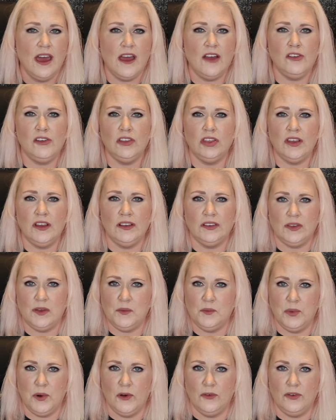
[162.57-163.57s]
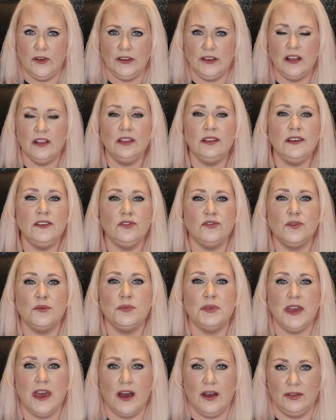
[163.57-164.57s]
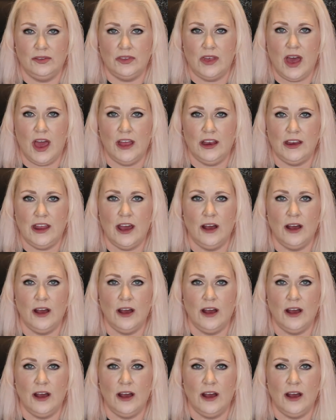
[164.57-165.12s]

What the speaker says: Everything seemed perfect, at least from the outside.